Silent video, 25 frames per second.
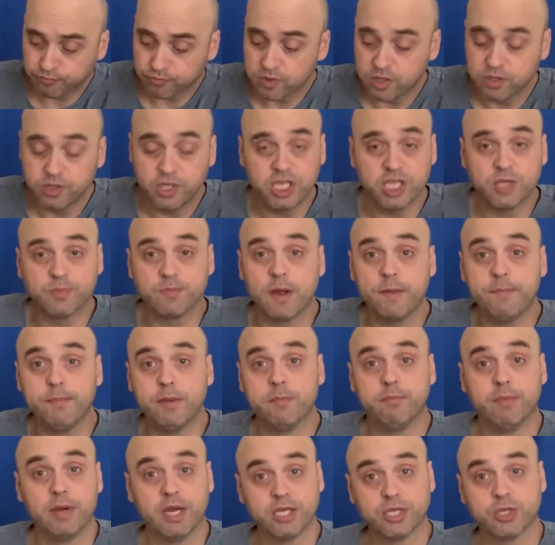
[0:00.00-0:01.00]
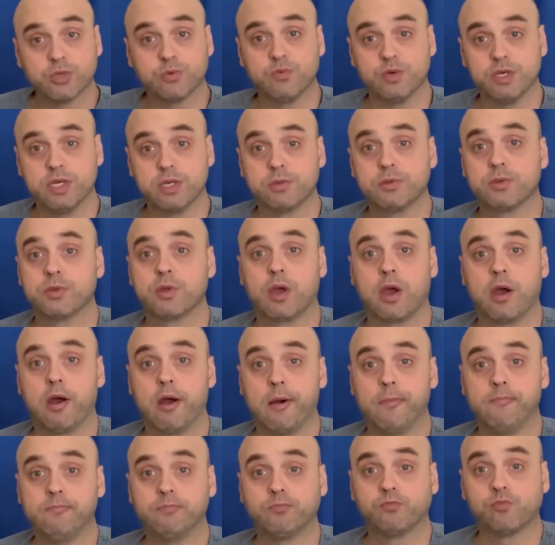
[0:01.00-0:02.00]
these might be best with
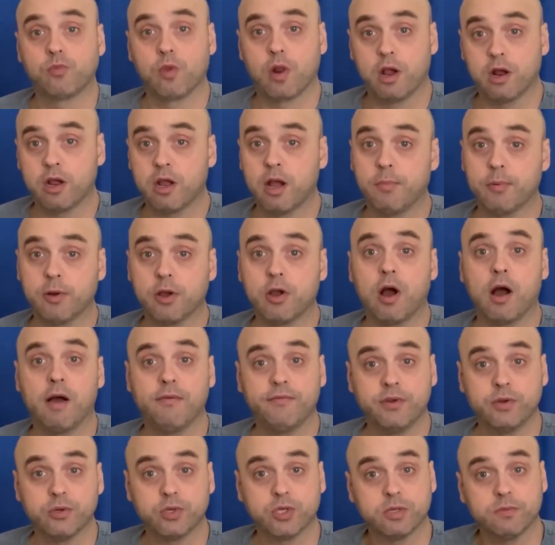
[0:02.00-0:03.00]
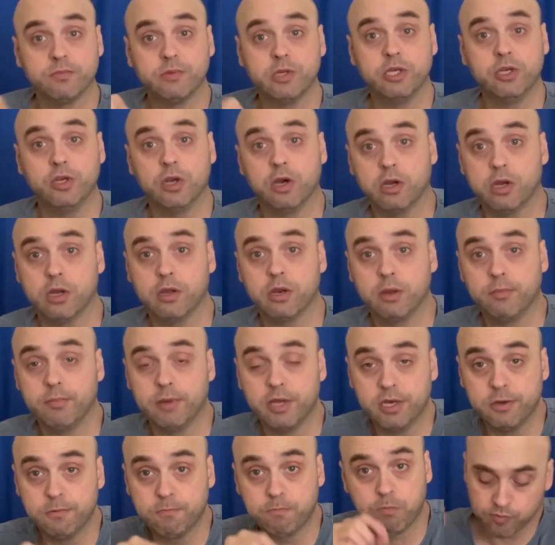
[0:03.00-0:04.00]
a cup of coffee or something, dunking them
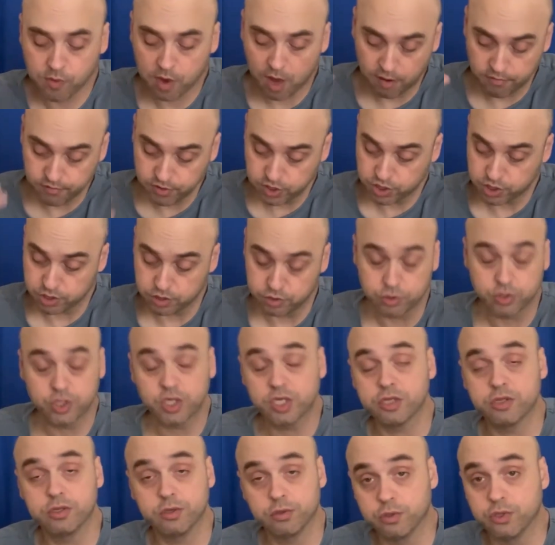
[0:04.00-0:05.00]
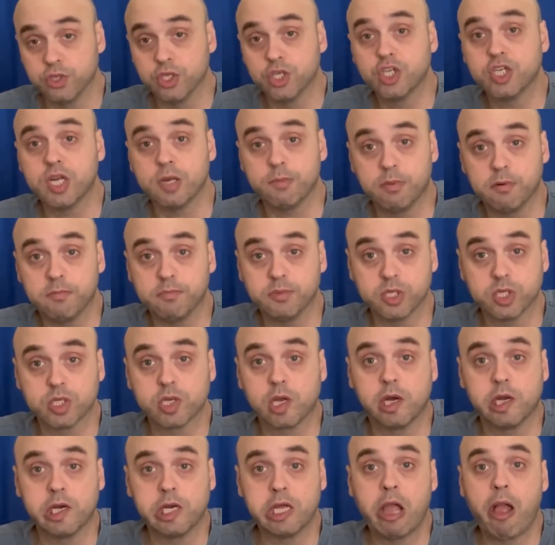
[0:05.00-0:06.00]
in. Obviously, they're in the shape of
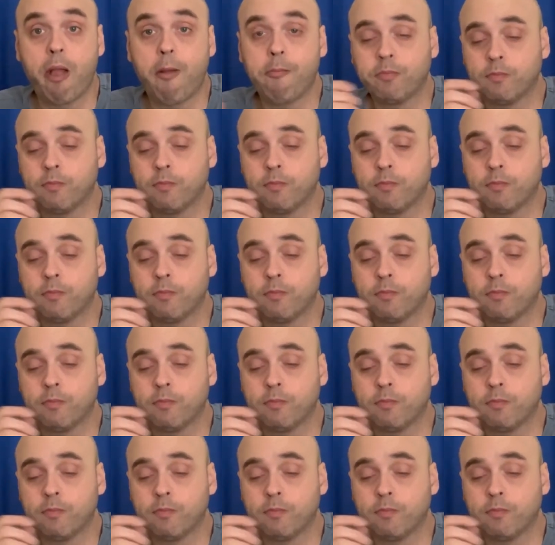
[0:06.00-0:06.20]
biscotti.